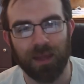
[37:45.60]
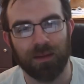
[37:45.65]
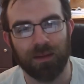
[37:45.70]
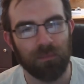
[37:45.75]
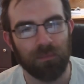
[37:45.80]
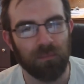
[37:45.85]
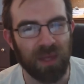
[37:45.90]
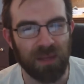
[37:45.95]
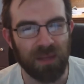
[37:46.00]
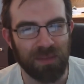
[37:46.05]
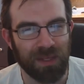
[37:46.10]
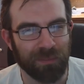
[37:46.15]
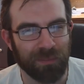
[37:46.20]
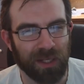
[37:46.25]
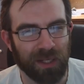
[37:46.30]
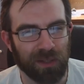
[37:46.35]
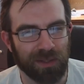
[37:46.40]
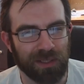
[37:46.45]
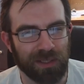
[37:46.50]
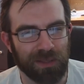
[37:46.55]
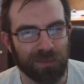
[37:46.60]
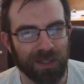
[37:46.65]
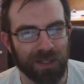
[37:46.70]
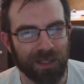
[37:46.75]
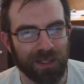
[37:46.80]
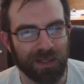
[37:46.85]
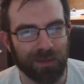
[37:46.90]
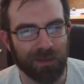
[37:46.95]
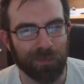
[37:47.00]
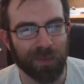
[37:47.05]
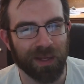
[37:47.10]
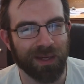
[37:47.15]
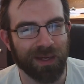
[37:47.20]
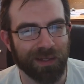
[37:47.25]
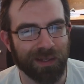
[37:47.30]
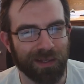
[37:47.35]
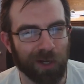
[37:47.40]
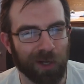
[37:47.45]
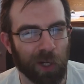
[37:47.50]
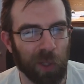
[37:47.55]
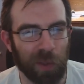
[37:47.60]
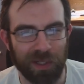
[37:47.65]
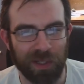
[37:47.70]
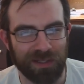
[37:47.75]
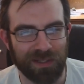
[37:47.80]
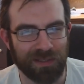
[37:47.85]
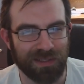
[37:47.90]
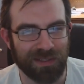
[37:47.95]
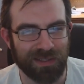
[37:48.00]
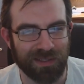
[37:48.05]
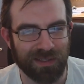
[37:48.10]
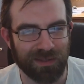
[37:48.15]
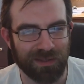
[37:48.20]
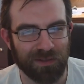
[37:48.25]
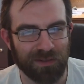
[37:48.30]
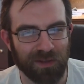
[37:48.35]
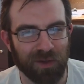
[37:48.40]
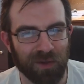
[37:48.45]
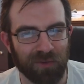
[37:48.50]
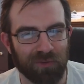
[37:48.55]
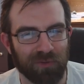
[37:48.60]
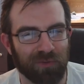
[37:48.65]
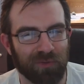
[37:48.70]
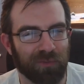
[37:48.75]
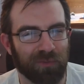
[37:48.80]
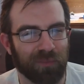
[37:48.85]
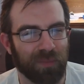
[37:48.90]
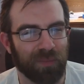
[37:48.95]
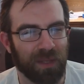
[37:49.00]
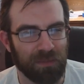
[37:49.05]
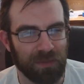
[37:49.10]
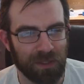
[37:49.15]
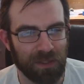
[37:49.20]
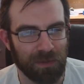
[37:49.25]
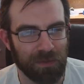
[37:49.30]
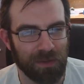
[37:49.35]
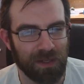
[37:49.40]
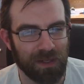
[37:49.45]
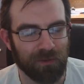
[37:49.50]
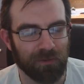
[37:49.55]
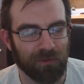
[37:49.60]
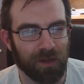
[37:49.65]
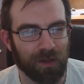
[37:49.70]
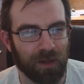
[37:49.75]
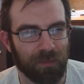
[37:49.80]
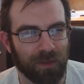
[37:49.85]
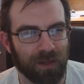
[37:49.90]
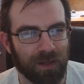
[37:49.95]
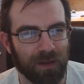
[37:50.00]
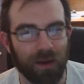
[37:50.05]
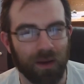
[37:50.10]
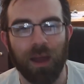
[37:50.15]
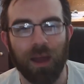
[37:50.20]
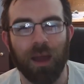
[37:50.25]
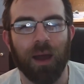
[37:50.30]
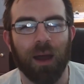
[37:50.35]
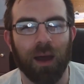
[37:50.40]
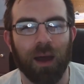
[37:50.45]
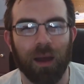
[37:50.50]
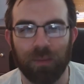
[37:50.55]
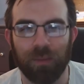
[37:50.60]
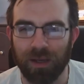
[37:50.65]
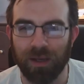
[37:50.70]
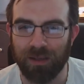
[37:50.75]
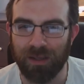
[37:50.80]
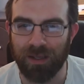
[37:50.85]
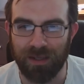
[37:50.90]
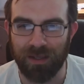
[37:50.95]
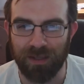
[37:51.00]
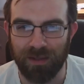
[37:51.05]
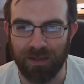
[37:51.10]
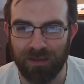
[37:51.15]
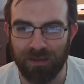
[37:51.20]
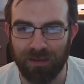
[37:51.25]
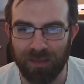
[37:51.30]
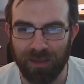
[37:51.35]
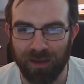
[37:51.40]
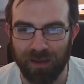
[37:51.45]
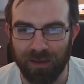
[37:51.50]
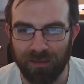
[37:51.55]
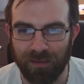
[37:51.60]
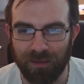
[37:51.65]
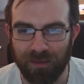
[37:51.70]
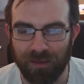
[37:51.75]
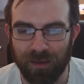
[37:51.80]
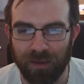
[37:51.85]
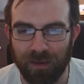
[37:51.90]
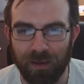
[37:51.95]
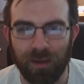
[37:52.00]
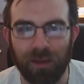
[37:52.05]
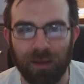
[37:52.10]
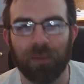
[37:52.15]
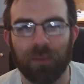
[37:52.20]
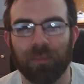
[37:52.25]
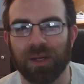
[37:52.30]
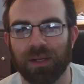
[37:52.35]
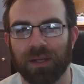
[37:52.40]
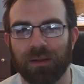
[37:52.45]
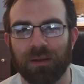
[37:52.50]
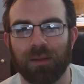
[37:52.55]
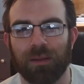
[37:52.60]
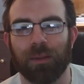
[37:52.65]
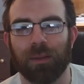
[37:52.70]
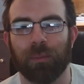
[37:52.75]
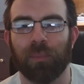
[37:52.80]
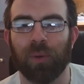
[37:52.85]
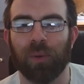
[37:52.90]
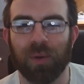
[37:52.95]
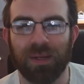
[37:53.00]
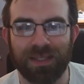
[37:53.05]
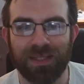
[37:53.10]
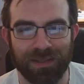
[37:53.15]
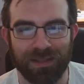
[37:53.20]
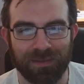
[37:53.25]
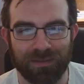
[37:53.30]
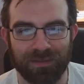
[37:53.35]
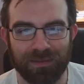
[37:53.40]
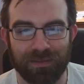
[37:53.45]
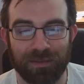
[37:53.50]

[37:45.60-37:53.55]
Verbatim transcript: maybe better explained by already existing stuff, maybe unique phenomenon. I'm not going to get into that, but the point is